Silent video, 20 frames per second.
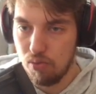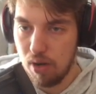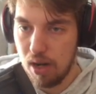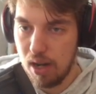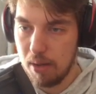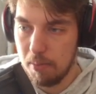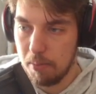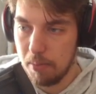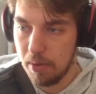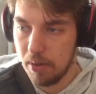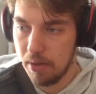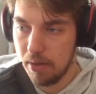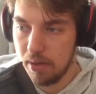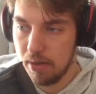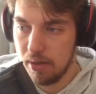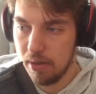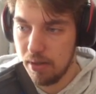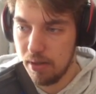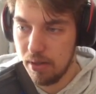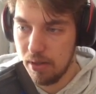rem.
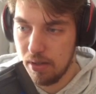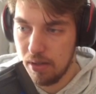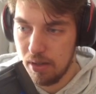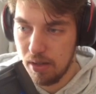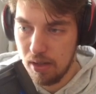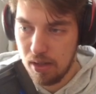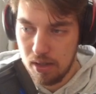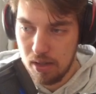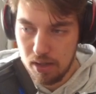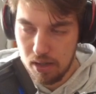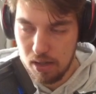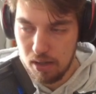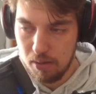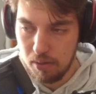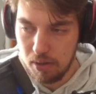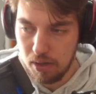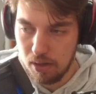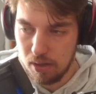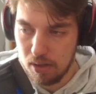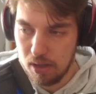And
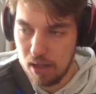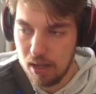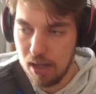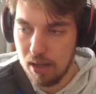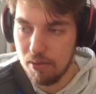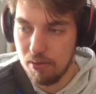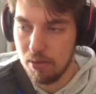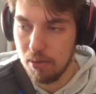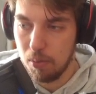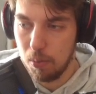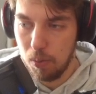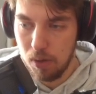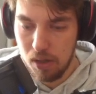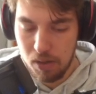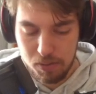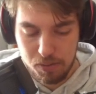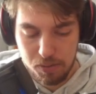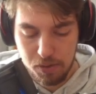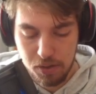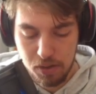we're gonna have a
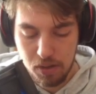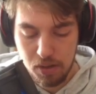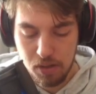width